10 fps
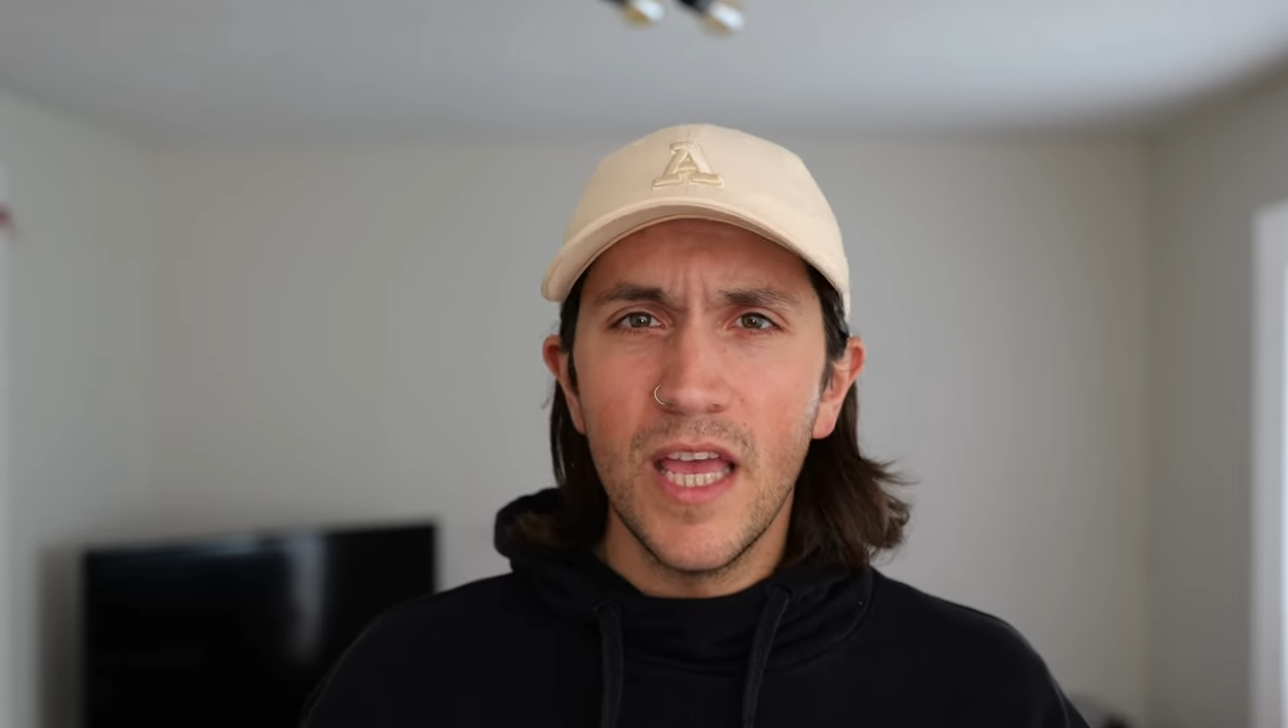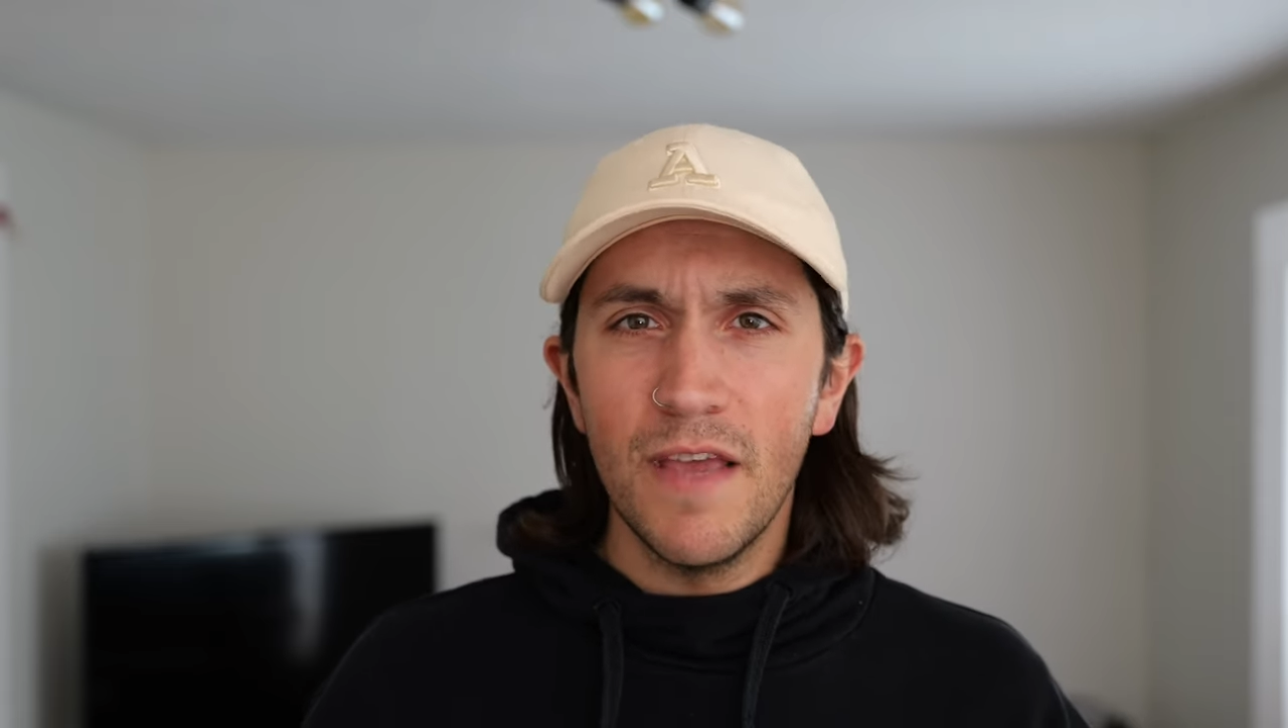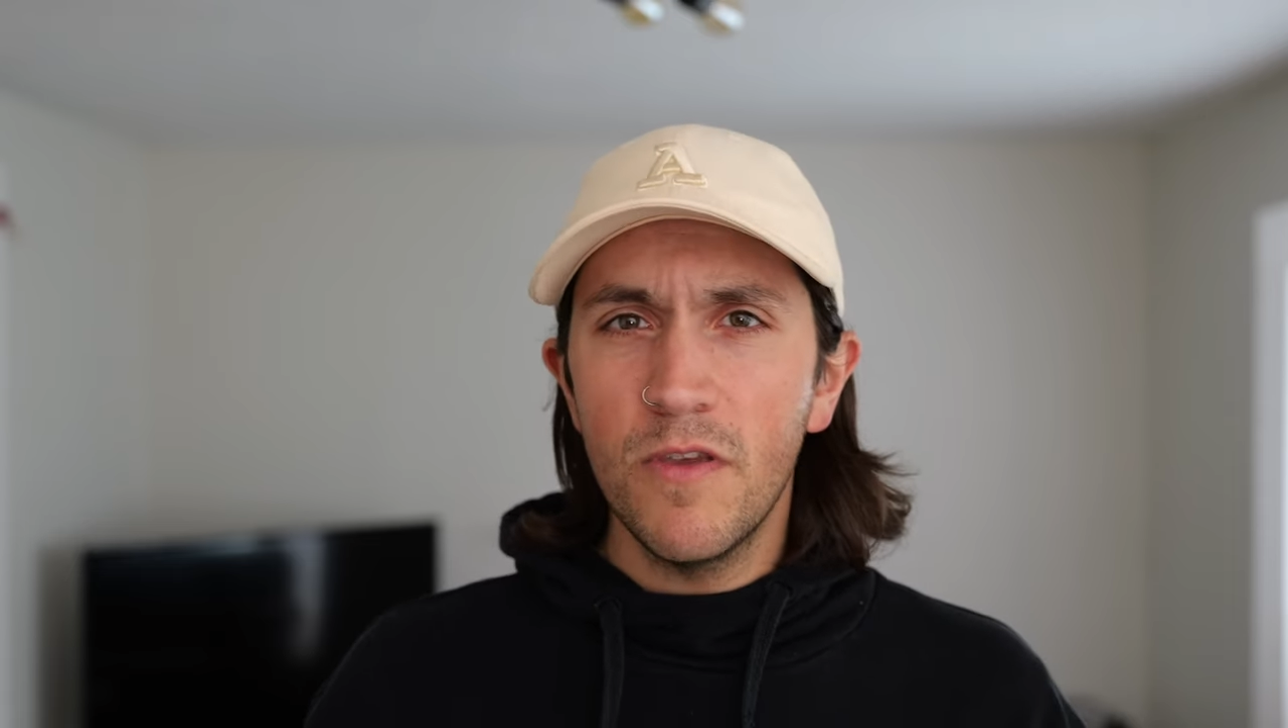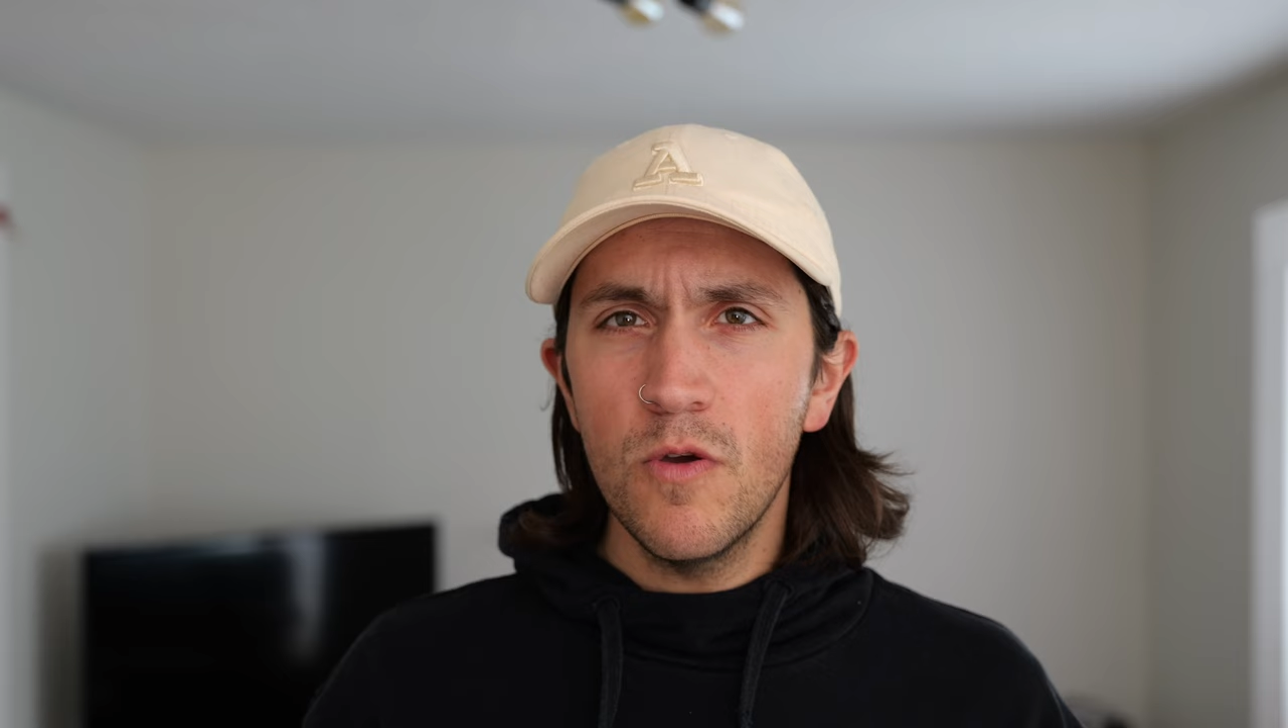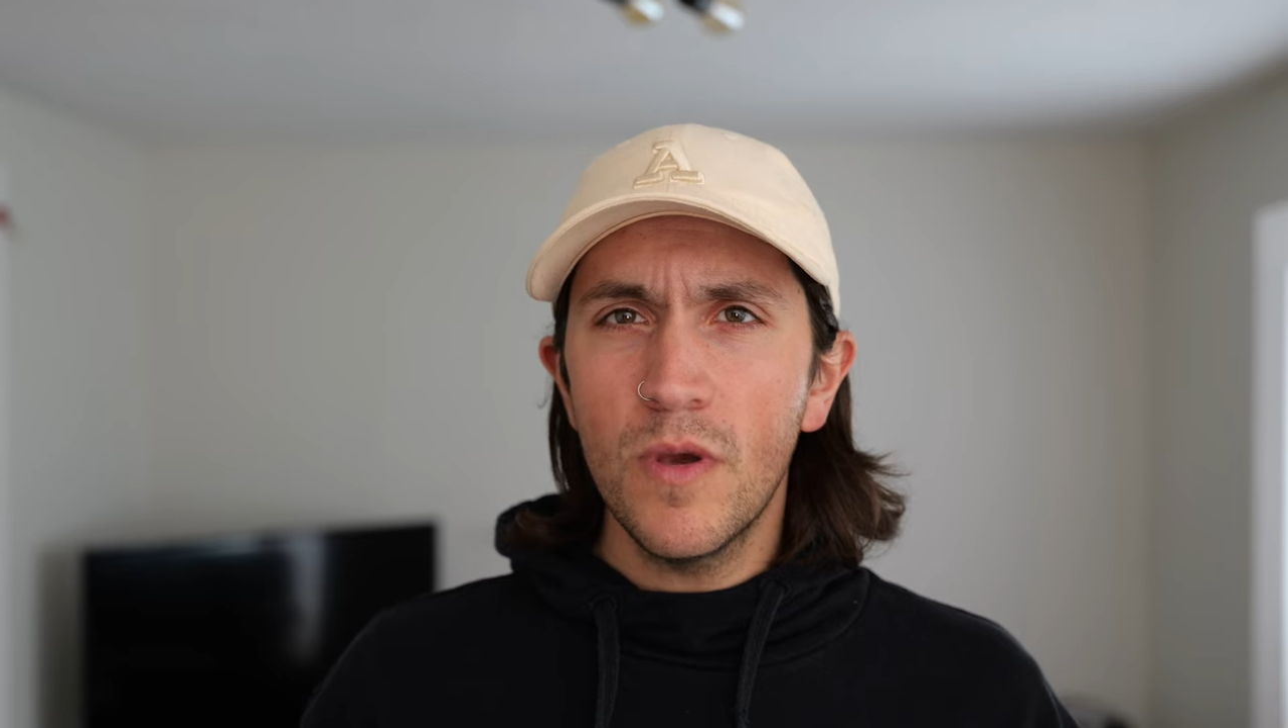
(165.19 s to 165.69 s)

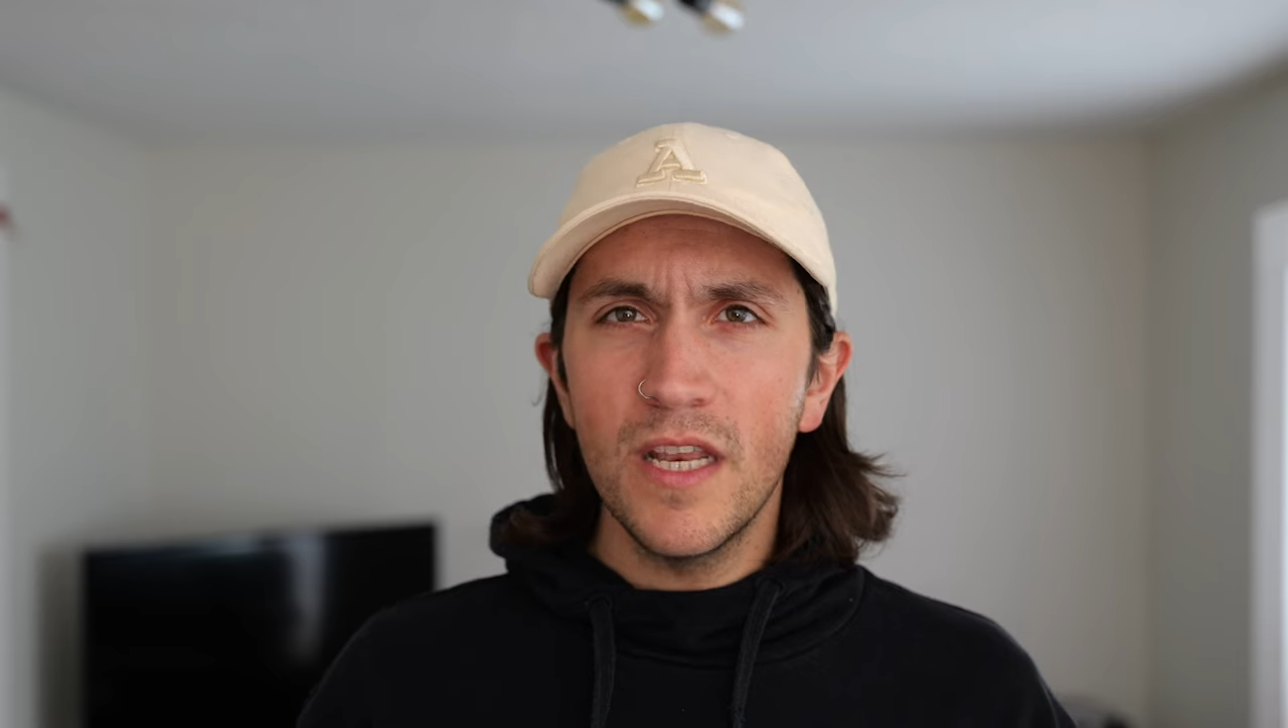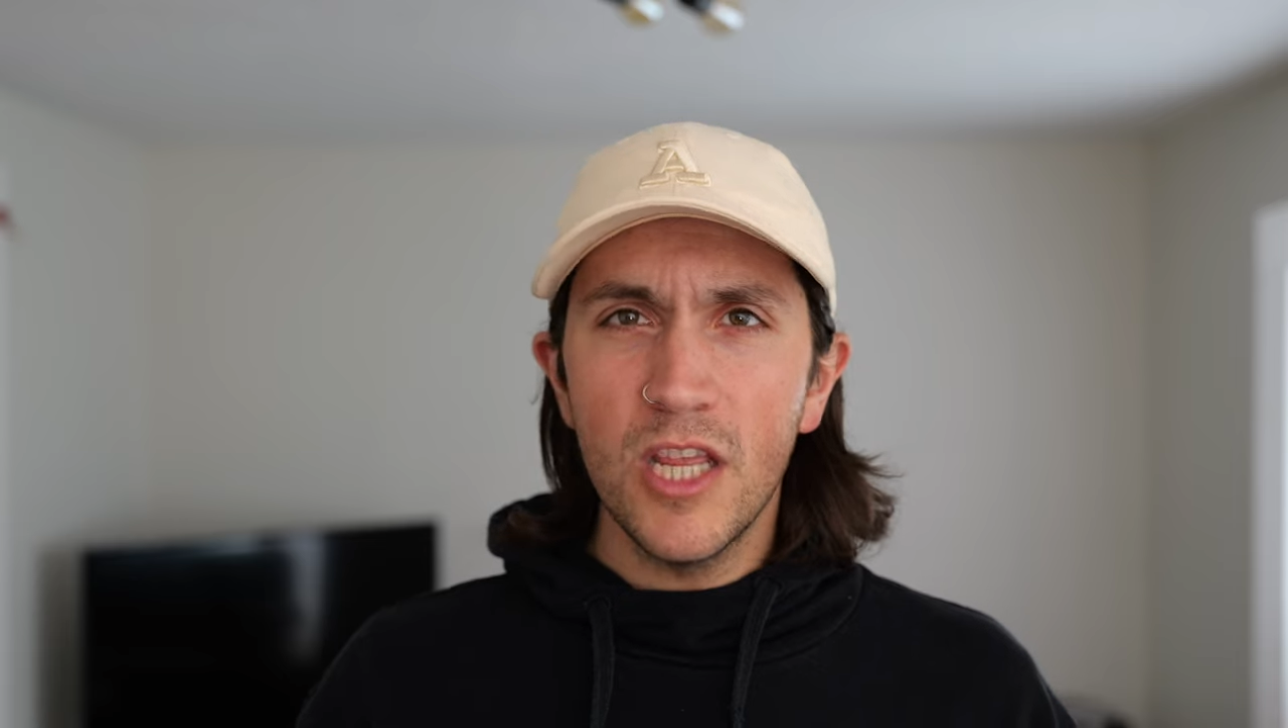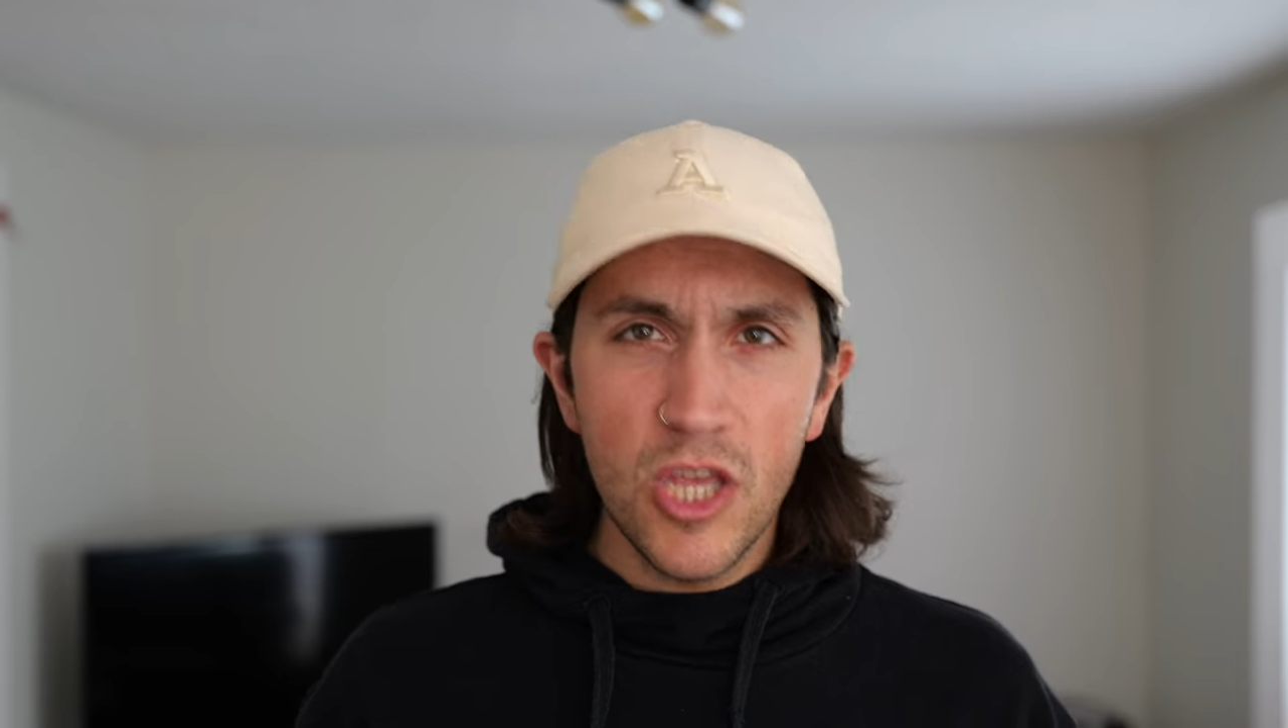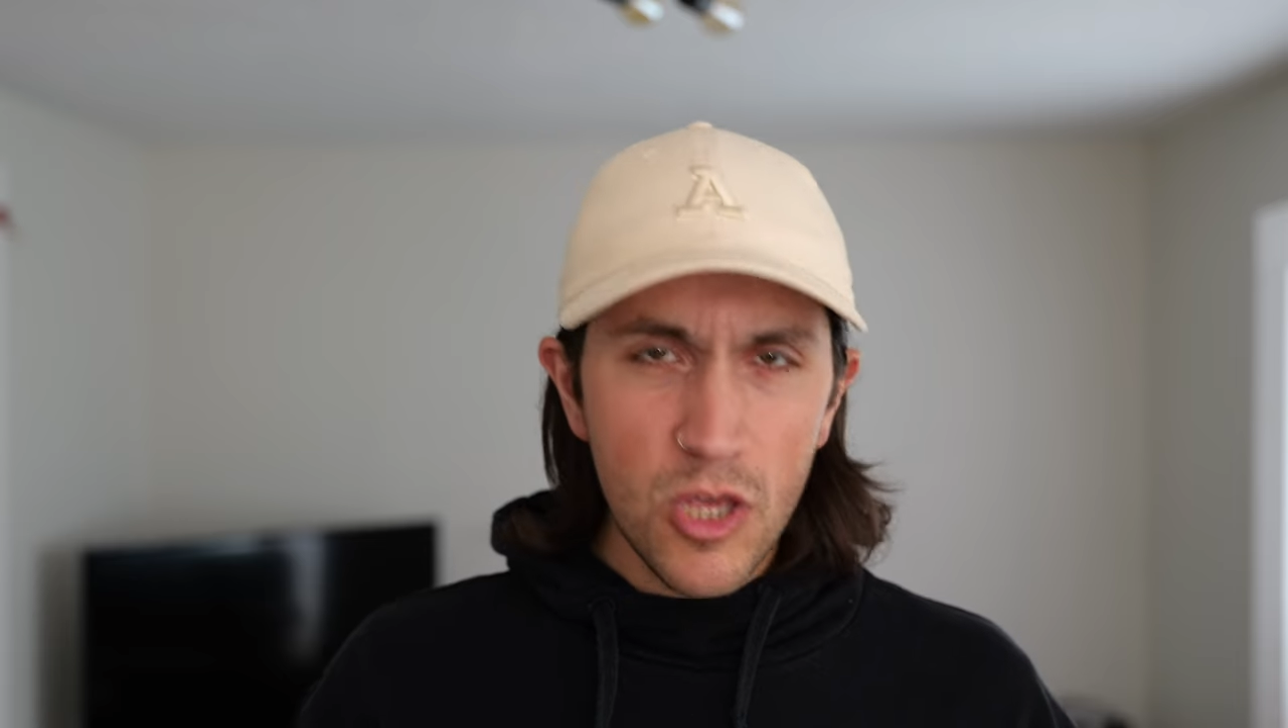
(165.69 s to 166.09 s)
If you can